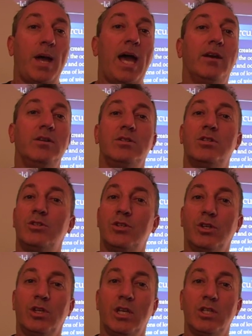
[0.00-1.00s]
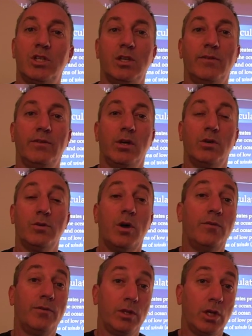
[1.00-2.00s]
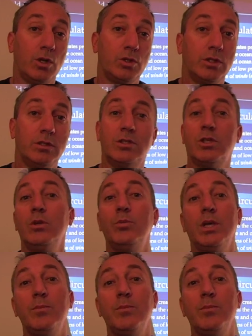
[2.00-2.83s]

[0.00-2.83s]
patterns of circulation of the over the ocean so that we